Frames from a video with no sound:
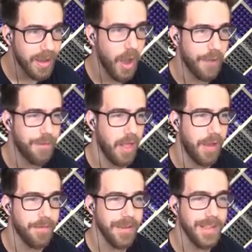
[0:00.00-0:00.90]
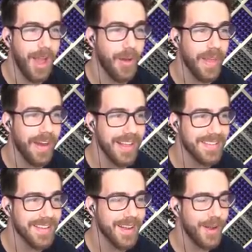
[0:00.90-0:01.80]
I fell off. Yo, there it
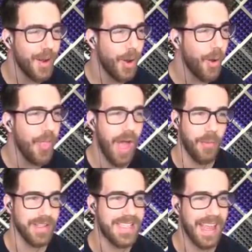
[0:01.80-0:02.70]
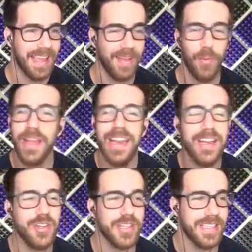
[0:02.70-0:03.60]
is. Hold on one second. We need
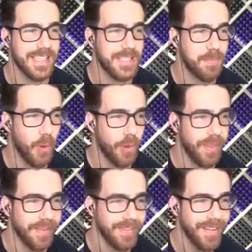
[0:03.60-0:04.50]
to just explore this.